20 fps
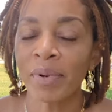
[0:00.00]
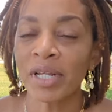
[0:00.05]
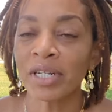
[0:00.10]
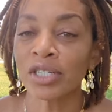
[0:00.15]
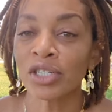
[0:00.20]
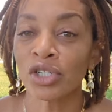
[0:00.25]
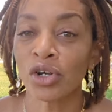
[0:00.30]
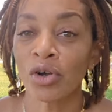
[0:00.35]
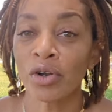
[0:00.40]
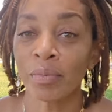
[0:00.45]
up
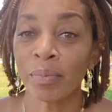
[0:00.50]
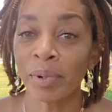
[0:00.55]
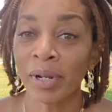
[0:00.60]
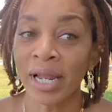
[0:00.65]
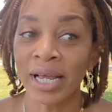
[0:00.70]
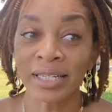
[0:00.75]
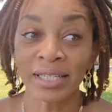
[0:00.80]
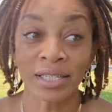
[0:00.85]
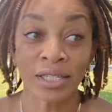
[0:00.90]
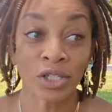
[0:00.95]
in certain
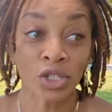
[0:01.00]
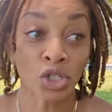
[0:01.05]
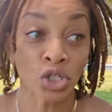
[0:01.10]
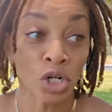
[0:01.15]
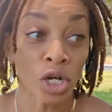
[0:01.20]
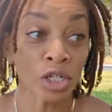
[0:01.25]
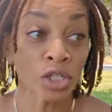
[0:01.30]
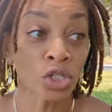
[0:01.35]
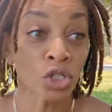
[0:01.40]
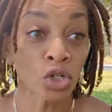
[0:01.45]
places
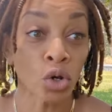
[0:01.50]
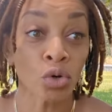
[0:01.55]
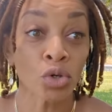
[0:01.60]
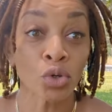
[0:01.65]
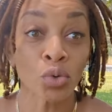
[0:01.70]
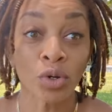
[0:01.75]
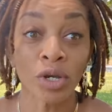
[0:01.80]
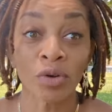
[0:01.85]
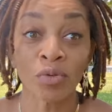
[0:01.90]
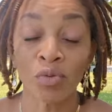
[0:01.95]
just so
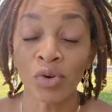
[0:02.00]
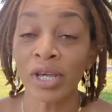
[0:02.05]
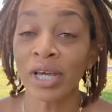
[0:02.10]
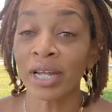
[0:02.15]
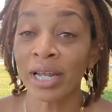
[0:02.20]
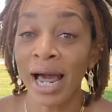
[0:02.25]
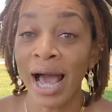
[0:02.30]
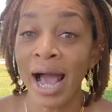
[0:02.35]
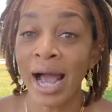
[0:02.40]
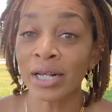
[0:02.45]
you could
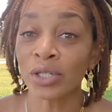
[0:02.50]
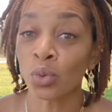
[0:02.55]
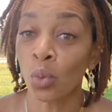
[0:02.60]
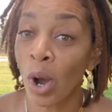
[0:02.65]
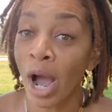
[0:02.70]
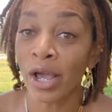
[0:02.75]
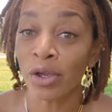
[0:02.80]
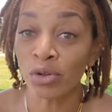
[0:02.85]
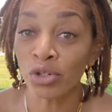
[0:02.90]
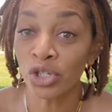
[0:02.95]
realize
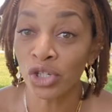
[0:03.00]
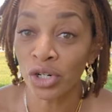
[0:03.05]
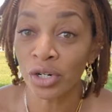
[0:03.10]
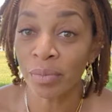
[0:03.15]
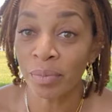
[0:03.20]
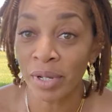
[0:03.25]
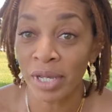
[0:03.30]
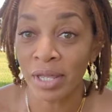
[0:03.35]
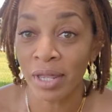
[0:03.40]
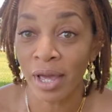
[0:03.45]
why you
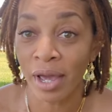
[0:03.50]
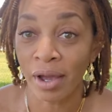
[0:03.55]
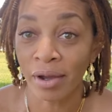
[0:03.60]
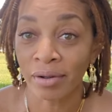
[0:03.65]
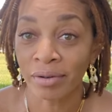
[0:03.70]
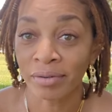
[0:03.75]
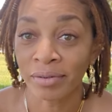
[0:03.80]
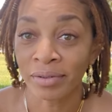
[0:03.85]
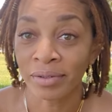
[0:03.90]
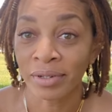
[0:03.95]
shouldn't be there.
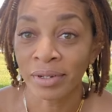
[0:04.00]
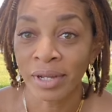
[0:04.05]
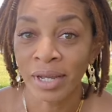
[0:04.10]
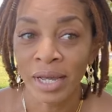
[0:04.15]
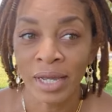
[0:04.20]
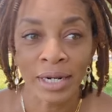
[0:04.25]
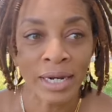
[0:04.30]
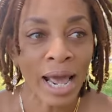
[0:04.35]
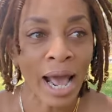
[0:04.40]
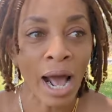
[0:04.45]

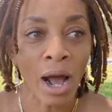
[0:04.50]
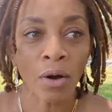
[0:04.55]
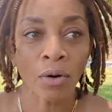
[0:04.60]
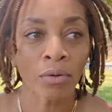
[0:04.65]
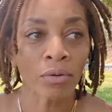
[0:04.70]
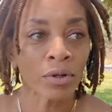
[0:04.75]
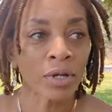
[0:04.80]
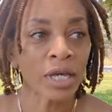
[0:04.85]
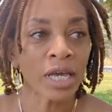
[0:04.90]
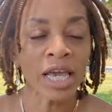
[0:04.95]

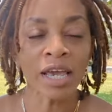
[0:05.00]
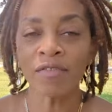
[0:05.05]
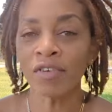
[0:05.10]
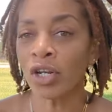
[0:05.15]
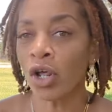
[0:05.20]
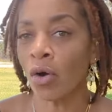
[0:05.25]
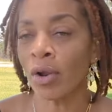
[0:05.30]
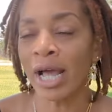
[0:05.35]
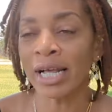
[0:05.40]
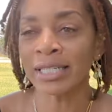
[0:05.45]
Now,
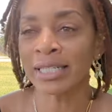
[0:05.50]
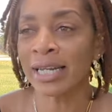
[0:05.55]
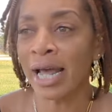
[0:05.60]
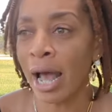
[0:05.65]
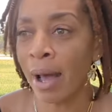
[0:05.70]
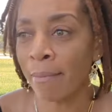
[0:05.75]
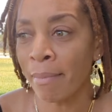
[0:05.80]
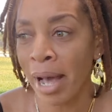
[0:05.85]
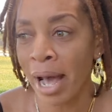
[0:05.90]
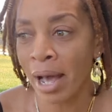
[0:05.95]
even though that's
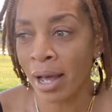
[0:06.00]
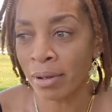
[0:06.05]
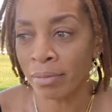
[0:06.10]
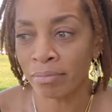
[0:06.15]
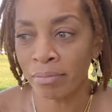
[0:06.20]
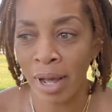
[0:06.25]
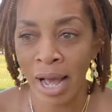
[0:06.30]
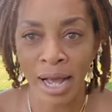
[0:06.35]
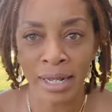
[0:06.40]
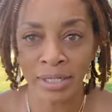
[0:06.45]
not my,
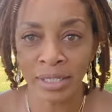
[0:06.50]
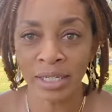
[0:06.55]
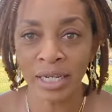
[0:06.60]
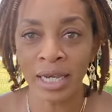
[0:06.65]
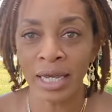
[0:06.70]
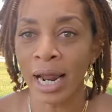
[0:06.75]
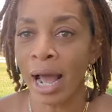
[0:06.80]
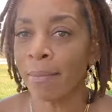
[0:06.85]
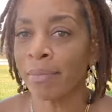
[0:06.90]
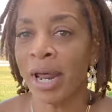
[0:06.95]
my
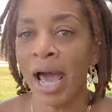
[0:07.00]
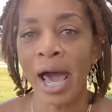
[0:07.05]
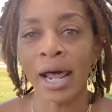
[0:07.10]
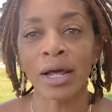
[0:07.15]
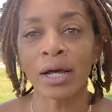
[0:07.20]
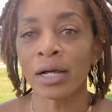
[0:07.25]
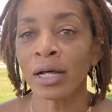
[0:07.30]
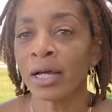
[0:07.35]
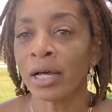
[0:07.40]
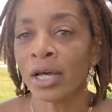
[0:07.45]
scene, I'm
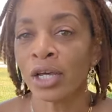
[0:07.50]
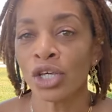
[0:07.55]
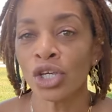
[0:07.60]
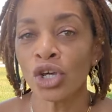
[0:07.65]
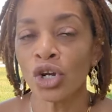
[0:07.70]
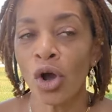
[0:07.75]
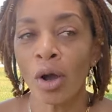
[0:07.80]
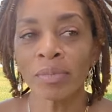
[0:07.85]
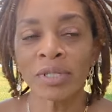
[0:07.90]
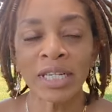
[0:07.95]
not a
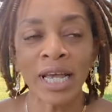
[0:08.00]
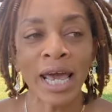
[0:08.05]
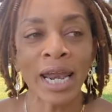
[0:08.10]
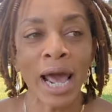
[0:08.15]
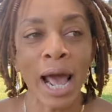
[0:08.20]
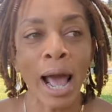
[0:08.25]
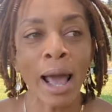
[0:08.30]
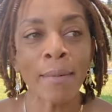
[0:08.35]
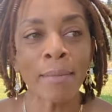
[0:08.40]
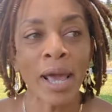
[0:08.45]
you know what I'm
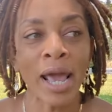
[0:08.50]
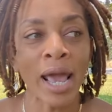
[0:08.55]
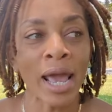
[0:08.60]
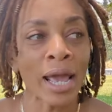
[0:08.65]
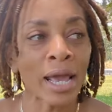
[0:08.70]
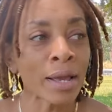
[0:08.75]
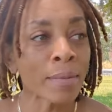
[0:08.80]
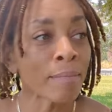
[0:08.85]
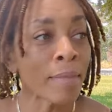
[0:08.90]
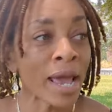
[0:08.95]
saying? I'm
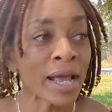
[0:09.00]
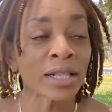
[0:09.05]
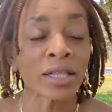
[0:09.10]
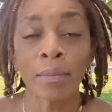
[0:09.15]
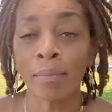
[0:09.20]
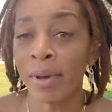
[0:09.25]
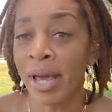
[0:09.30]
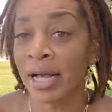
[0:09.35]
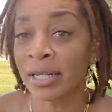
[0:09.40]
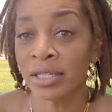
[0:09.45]
a
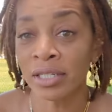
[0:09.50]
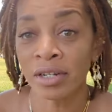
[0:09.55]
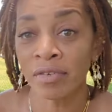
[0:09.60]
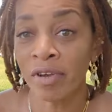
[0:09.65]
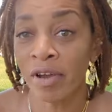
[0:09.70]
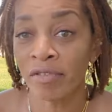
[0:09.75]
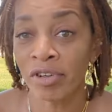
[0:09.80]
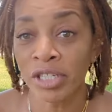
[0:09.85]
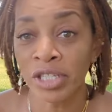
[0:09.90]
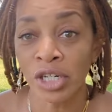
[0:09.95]
make the best
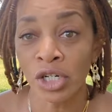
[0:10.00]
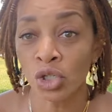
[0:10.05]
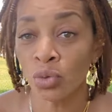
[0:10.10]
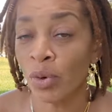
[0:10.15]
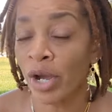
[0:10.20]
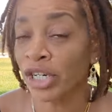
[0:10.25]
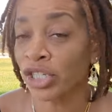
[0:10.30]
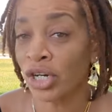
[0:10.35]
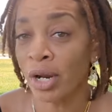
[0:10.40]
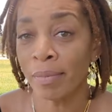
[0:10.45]
of every
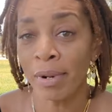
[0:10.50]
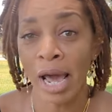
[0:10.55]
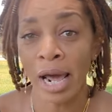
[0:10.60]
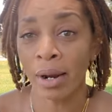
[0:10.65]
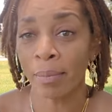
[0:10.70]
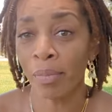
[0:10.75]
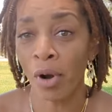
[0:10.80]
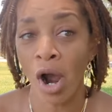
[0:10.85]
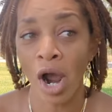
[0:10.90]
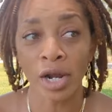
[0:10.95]
situation. I'm
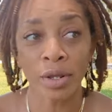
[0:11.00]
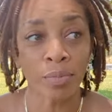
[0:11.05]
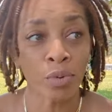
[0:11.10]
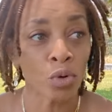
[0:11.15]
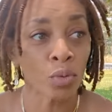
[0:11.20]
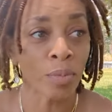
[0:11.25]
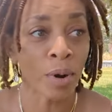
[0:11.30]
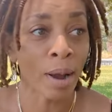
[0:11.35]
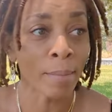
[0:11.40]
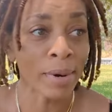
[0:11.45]
not a party
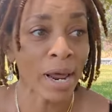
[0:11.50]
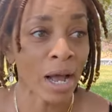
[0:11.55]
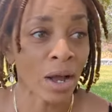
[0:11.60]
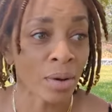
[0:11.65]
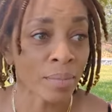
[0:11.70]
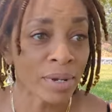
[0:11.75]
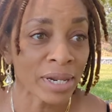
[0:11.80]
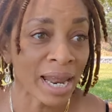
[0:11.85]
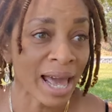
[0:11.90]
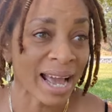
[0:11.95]
pooper. I'm
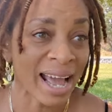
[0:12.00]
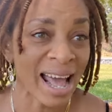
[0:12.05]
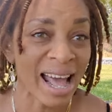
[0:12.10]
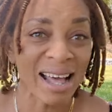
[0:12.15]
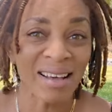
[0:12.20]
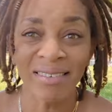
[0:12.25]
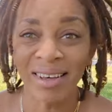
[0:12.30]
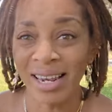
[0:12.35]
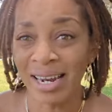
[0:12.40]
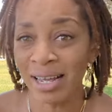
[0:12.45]
not going to be like,
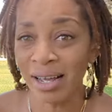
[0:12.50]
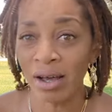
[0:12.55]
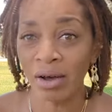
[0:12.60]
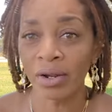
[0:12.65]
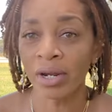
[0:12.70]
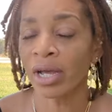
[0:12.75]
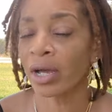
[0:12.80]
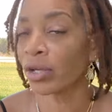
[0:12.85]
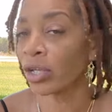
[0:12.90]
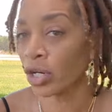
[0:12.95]
I don't want to
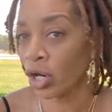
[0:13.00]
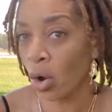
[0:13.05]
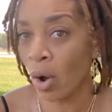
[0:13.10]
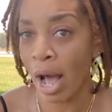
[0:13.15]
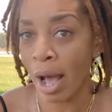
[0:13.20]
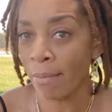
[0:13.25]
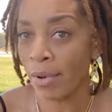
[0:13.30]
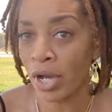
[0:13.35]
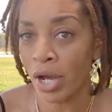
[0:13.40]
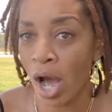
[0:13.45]
go there. You
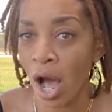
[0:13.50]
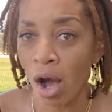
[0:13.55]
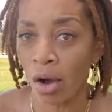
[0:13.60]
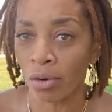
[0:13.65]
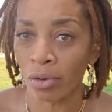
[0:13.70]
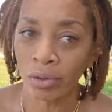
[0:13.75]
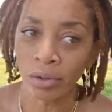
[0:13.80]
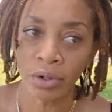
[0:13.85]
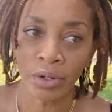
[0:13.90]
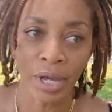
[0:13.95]
know, I'm going to
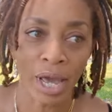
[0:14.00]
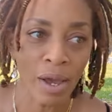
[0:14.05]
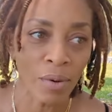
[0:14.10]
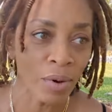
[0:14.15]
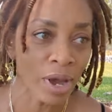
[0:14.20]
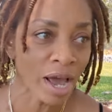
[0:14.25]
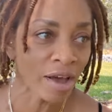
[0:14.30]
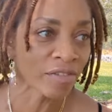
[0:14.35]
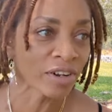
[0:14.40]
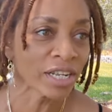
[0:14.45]
go.
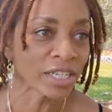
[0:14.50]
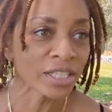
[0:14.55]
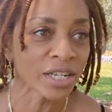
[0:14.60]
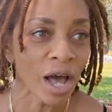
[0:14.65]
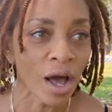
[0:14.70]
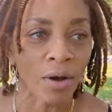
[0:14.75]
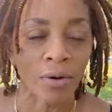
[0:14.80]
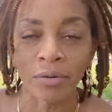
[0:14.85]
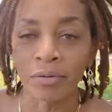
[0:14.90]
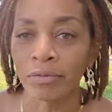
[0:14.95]
Okay, wherever, let's
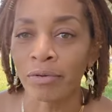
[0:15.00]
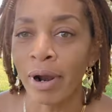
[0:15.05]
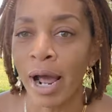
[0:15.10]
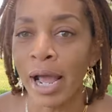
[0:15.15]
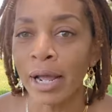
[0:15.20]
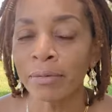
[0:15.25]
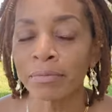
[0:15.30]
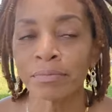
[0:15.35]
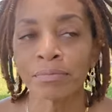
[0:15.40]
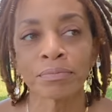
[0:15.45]
go.
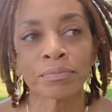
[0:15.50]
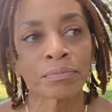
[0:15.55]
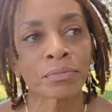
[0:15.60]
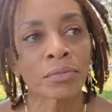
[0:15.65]
Right?